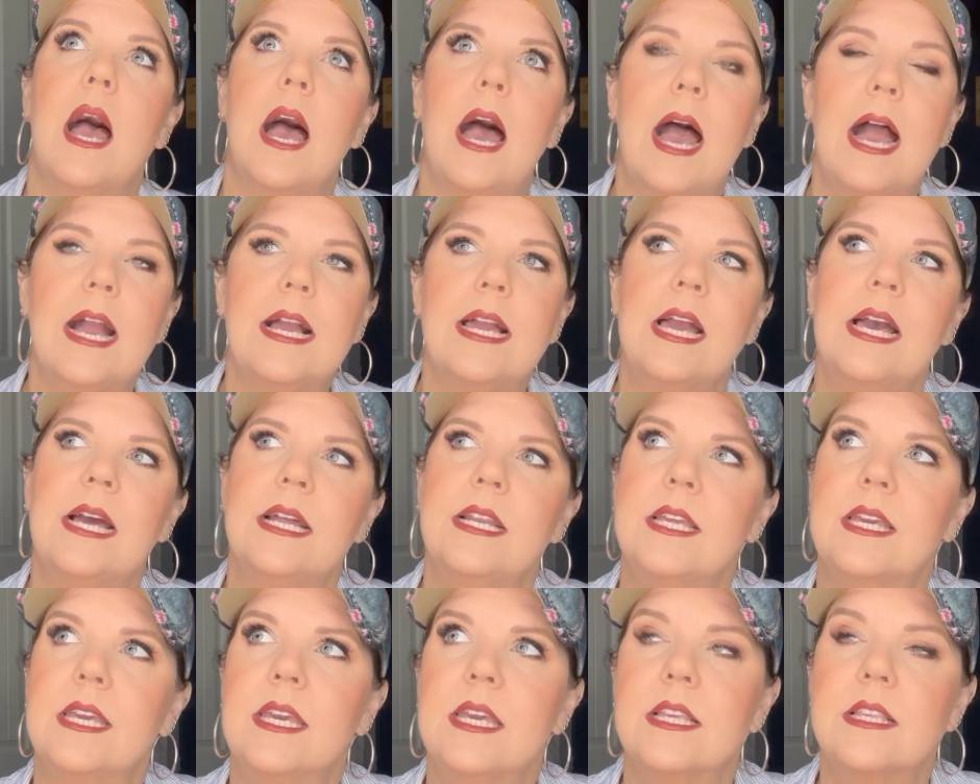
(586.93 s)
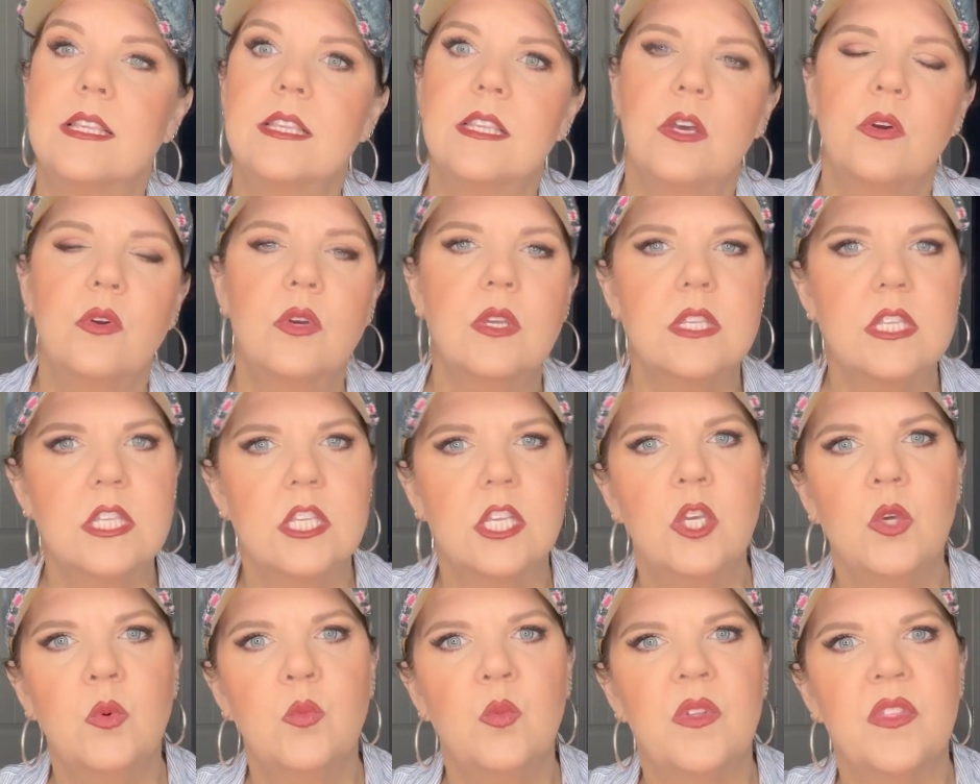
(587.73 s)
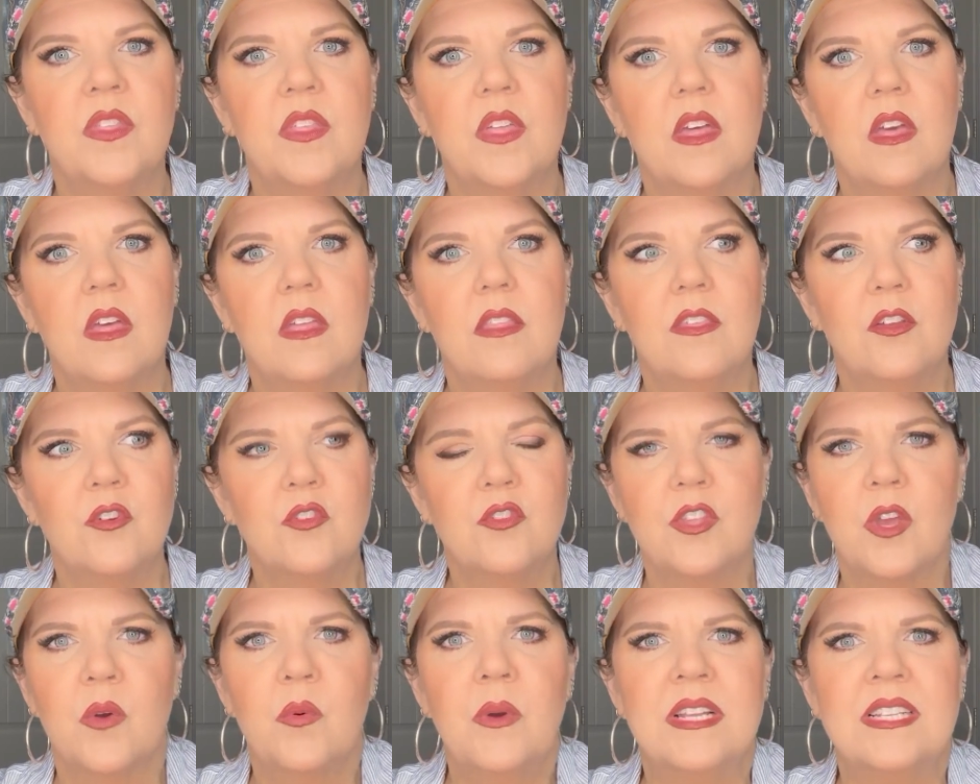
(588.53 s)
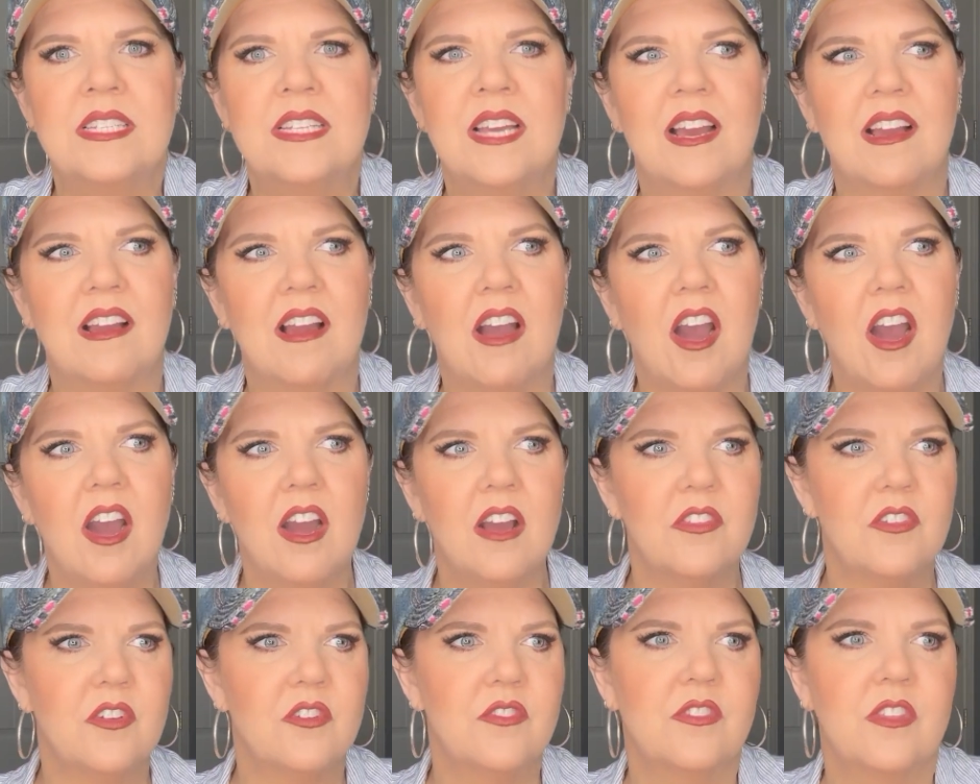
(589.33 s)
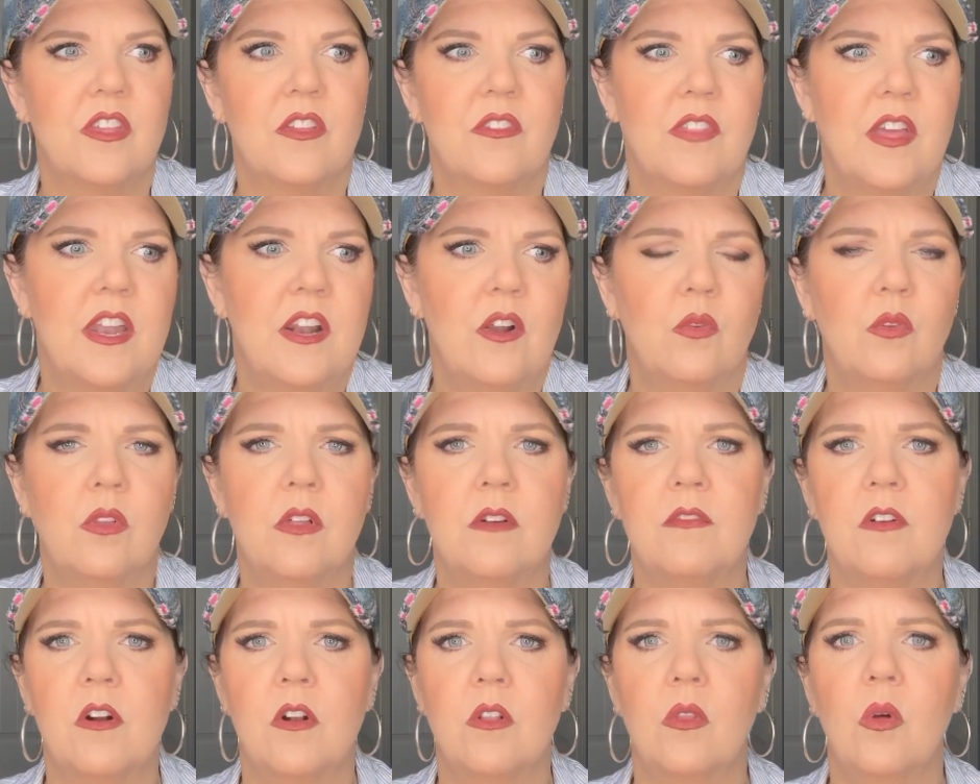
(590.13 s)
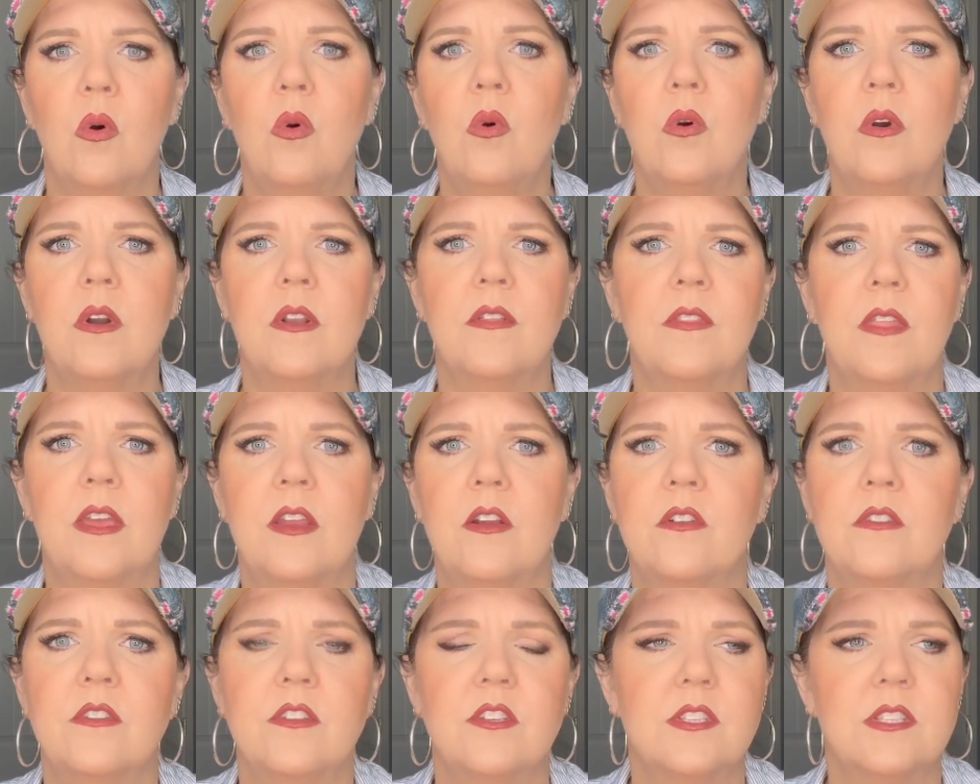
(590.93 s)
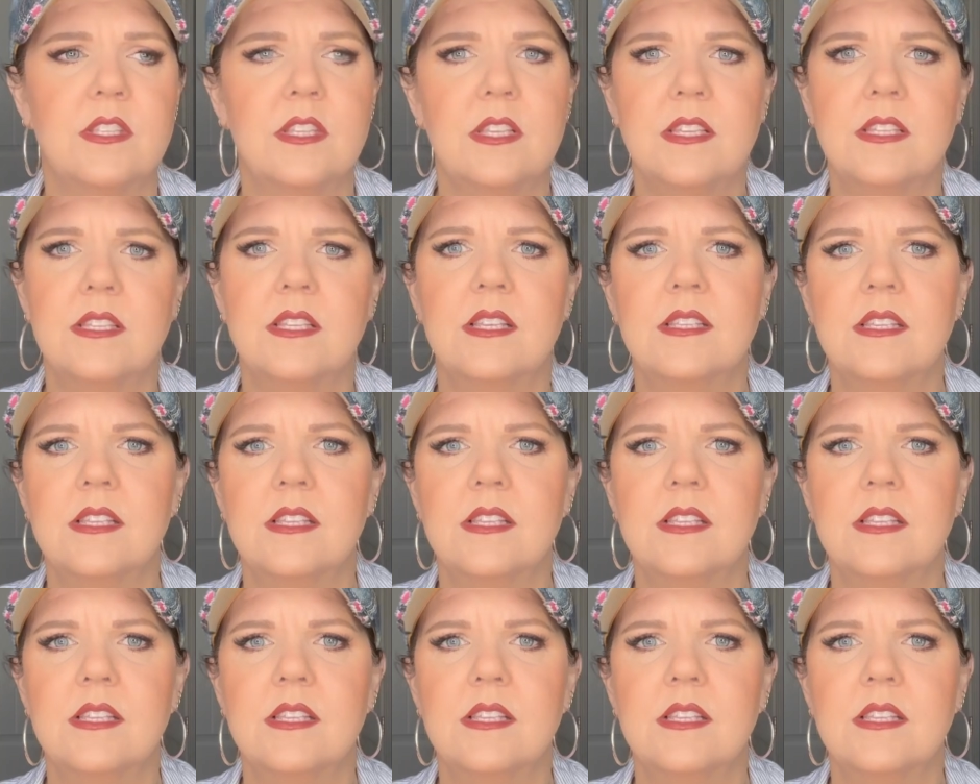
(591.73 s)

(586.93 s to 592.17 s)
I kind of get so consumed with, they're so anti-God, they don't love our Lord, and they are just this.